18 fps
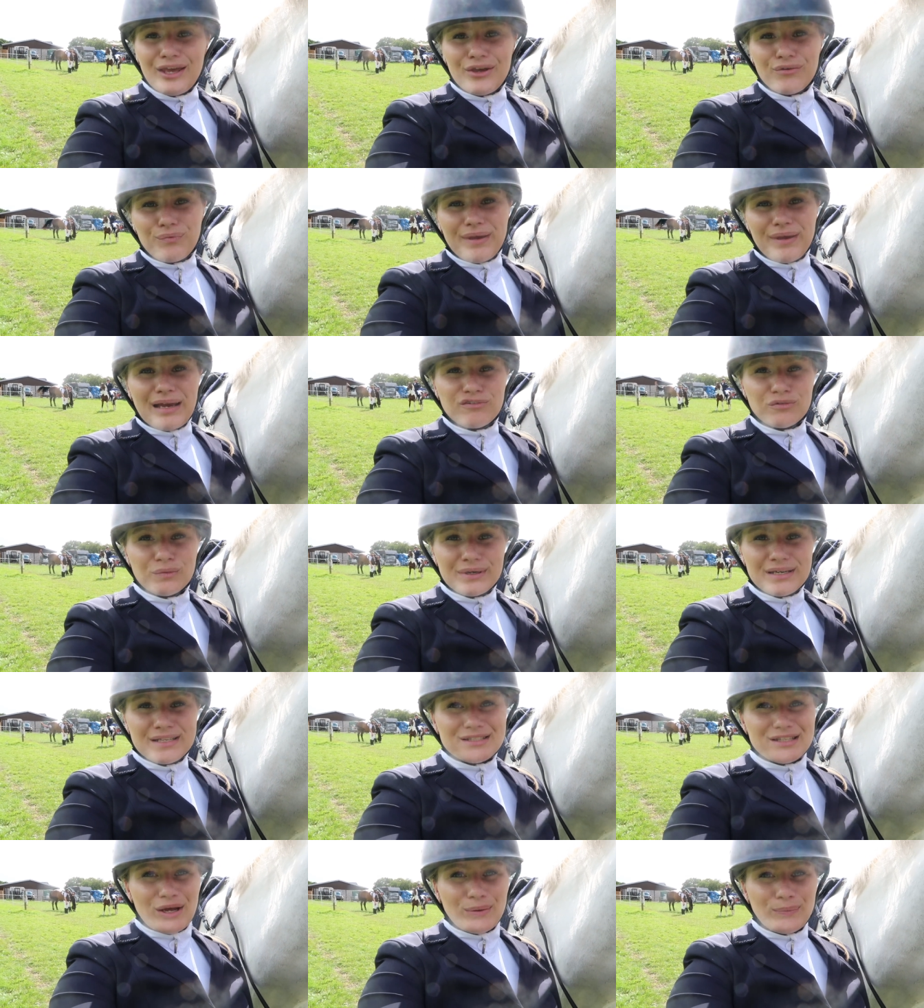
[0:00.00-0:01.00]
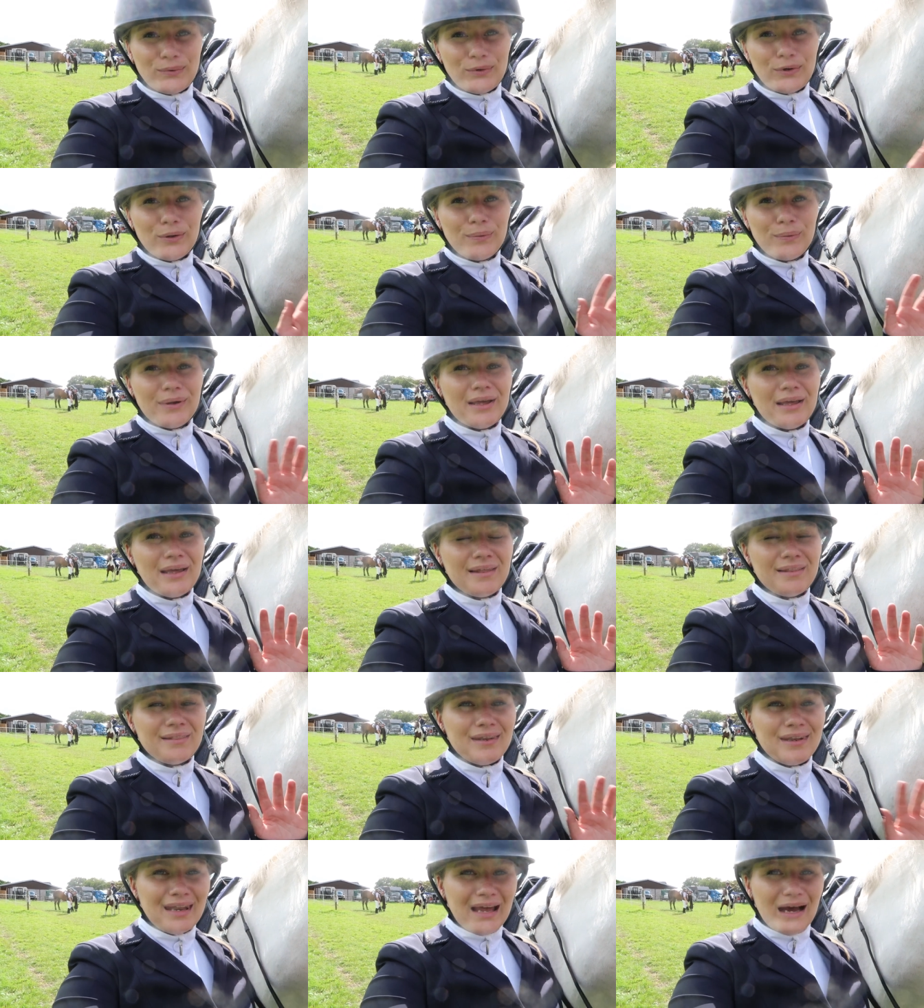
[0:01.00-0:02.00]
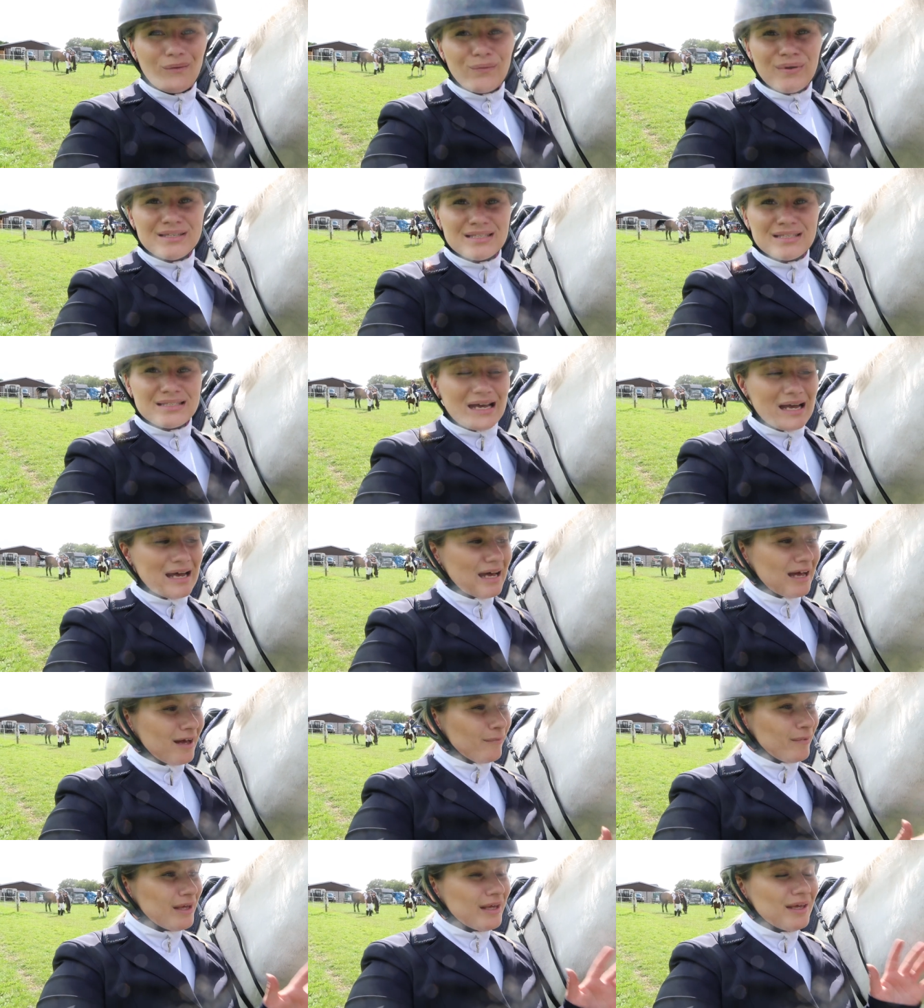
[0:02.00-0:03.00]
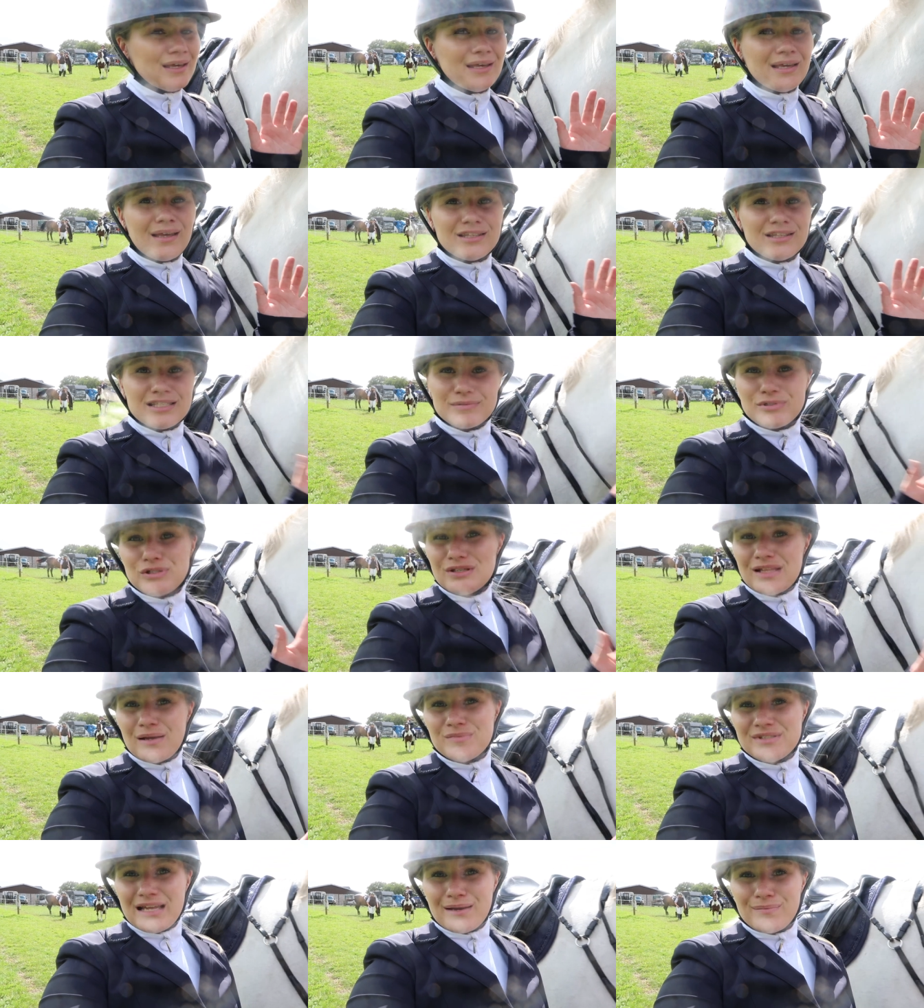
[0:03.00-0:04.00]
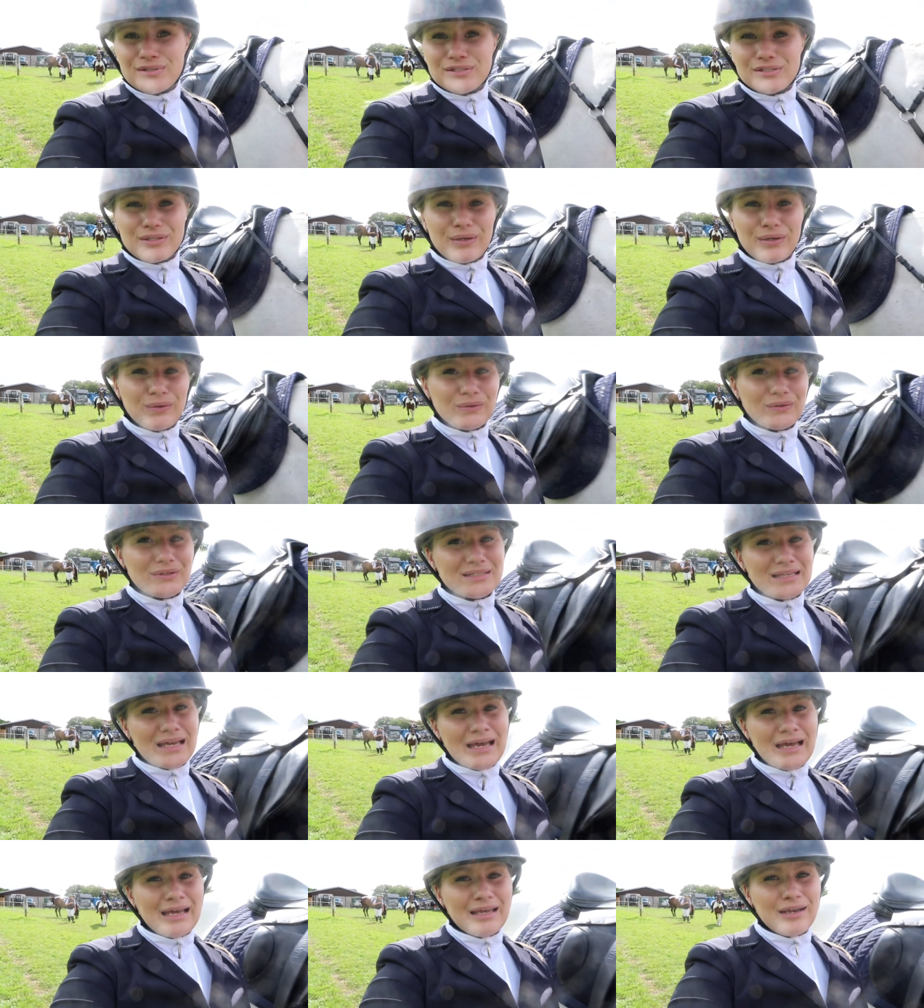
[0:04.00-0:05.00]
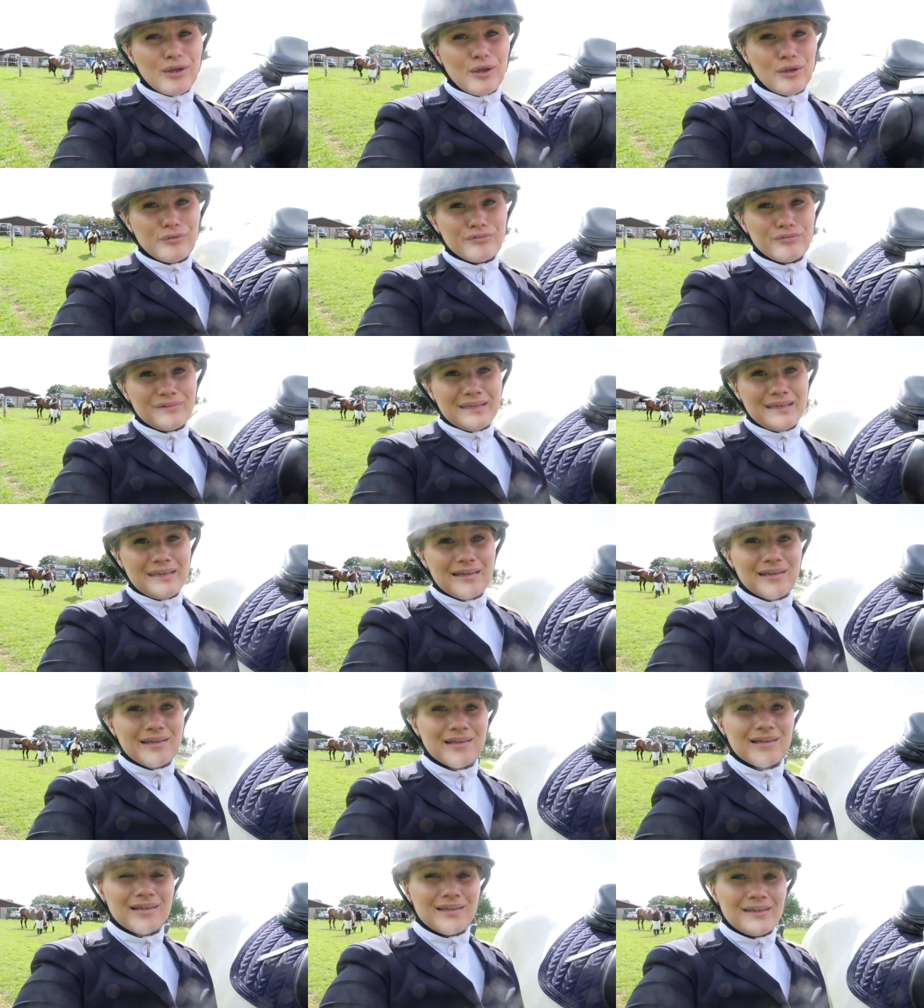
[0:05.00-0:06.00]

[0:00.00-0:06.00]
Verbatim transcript: if we ever want to step up, now is the time to do them stepping stones and hopefully